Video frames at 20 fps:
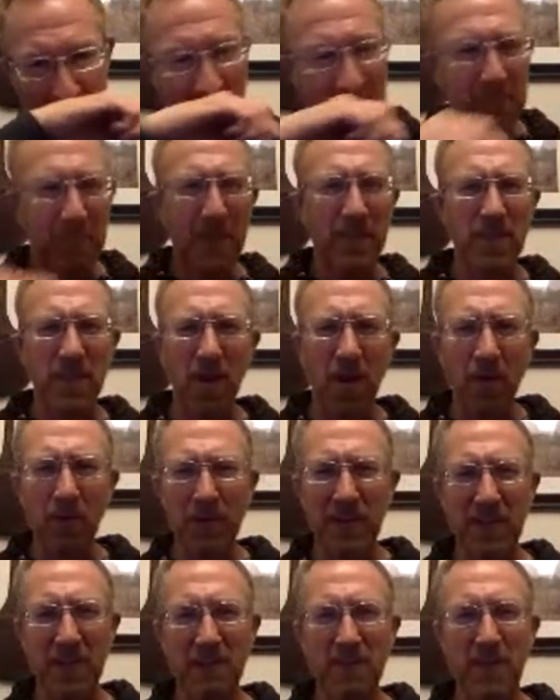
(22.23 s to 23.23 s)
Plus, it always
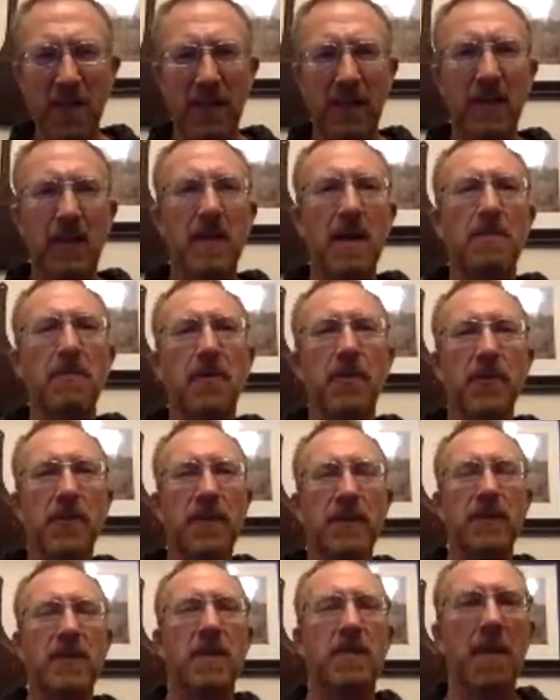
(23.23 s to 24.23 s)
seems like a couple of
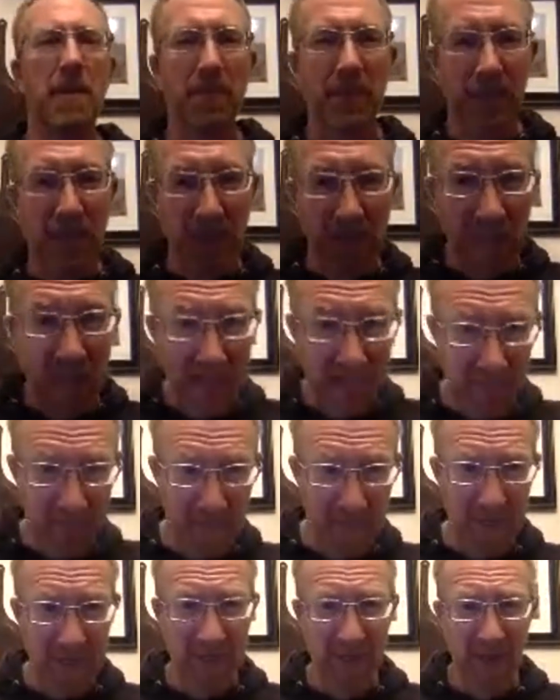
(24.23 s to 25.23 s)
things come up at the last
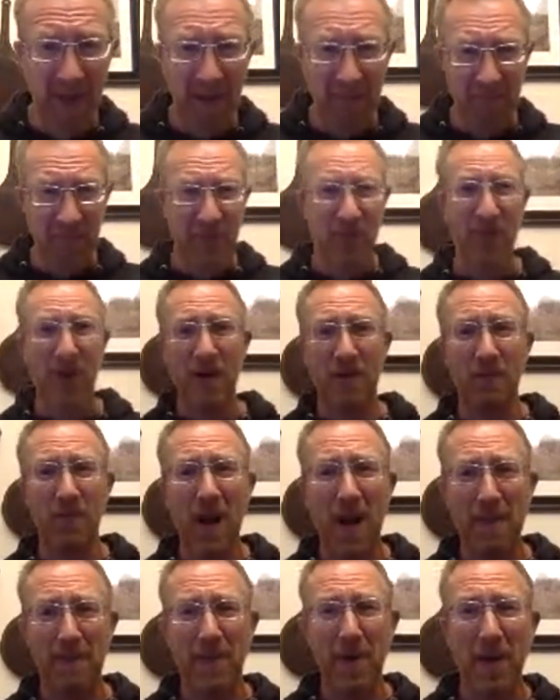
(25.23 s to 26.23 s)
minute that I have to try to
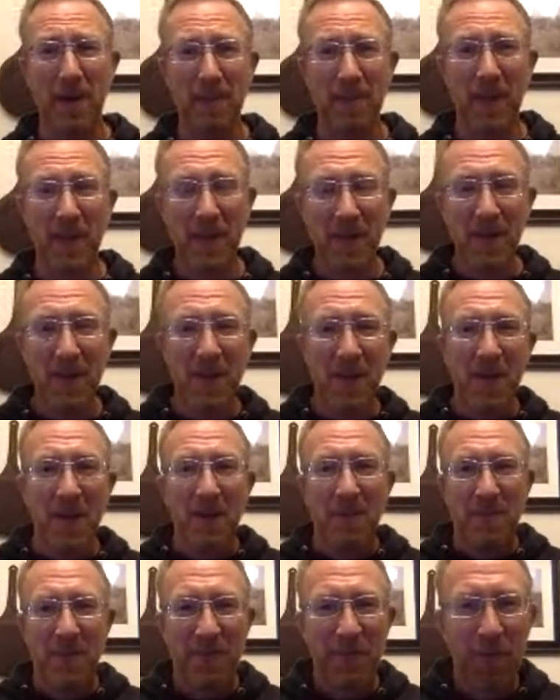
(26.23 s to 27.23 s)
wrap up
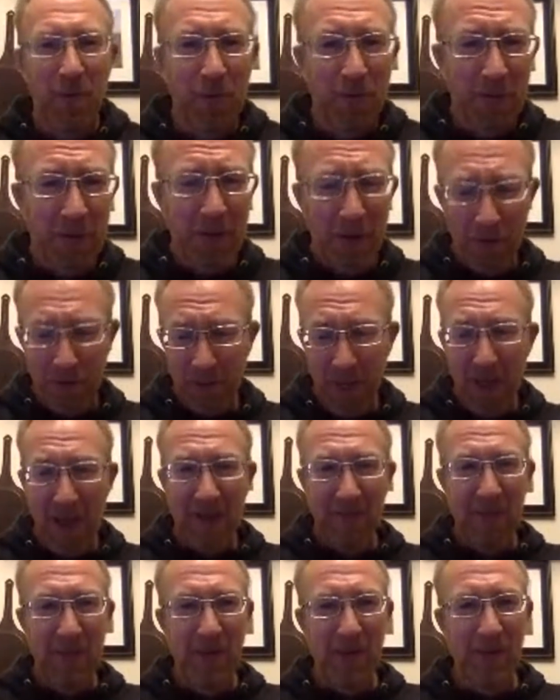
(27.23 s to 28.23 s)
before we go live
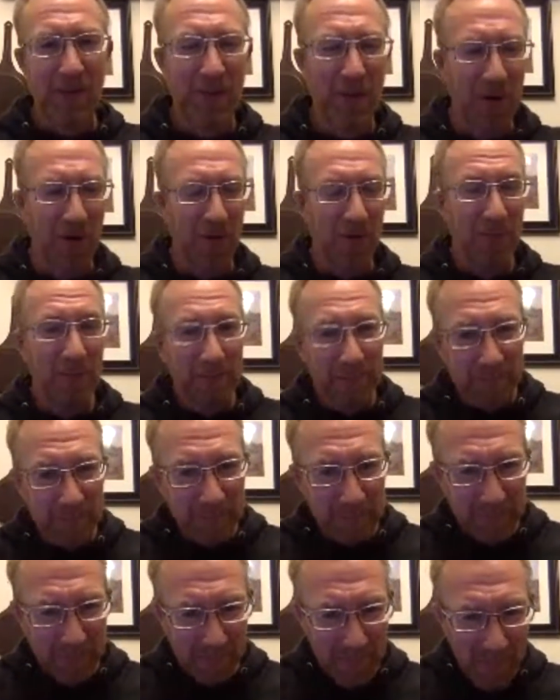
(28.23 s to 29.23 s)
here. So
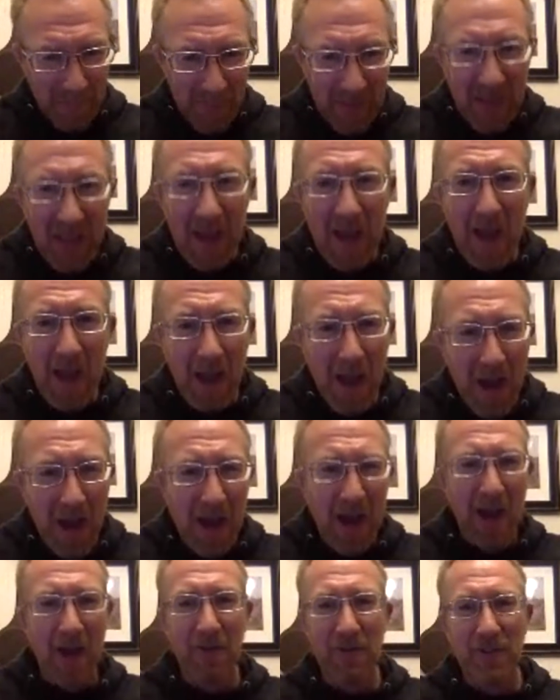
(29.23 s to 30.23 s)

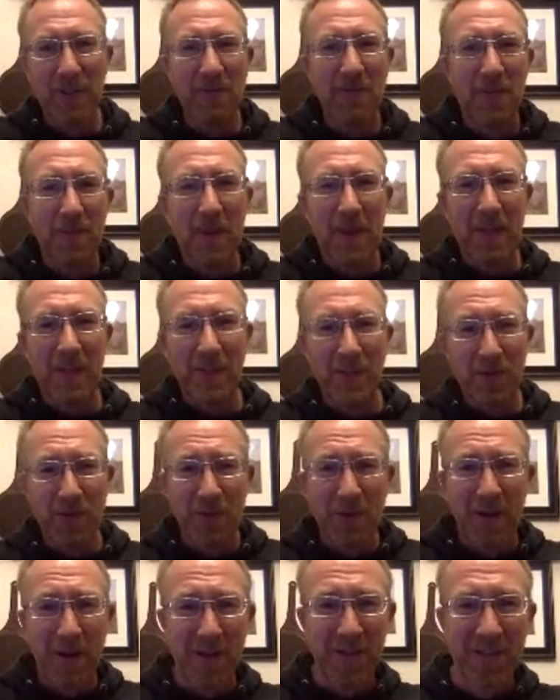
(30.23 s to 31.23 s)
how's everybody
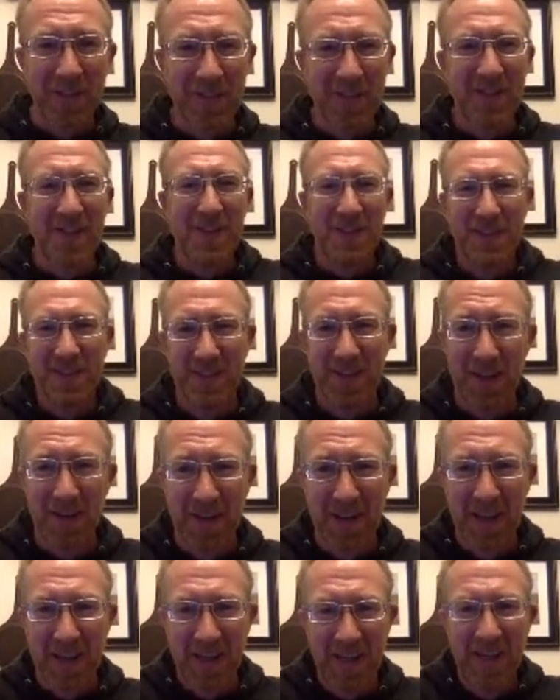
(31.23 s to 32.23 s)
doing on this
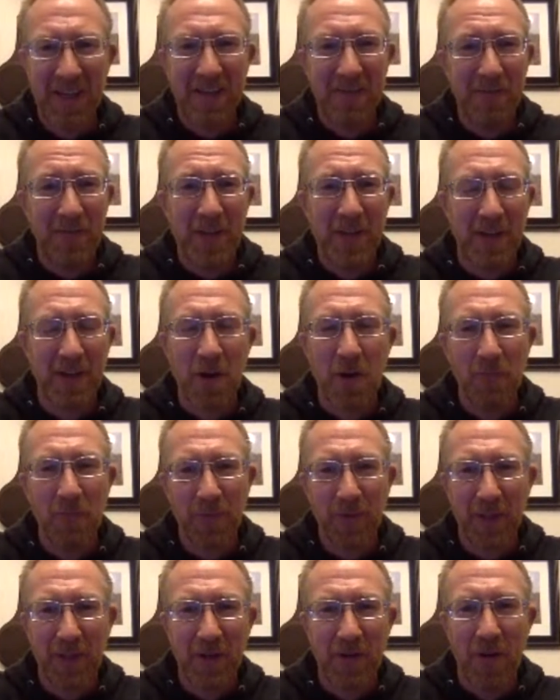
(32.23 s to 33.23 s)
Sunday evening?
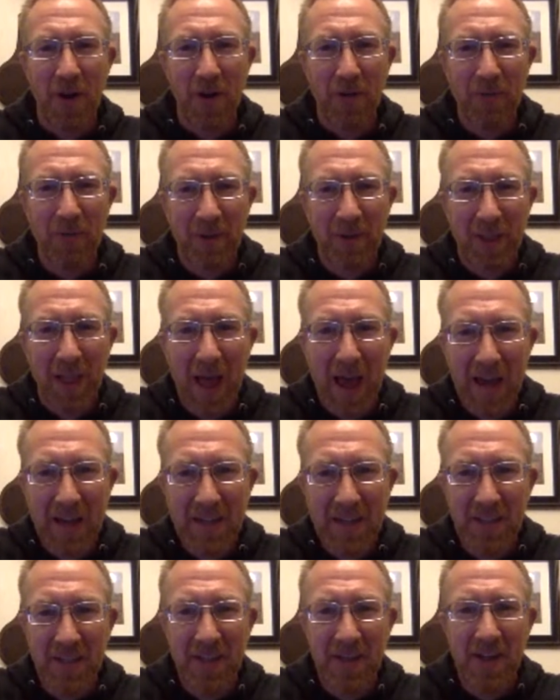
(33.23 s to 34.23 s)
Hopefully you're all
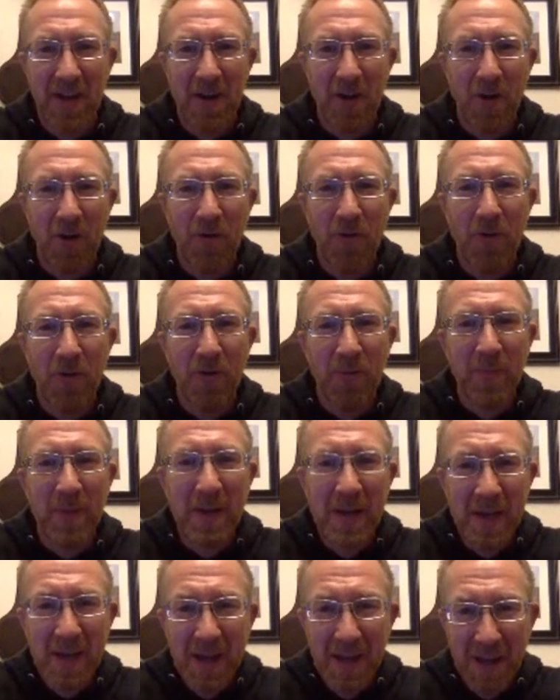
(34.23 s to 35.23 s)
relaxing at home.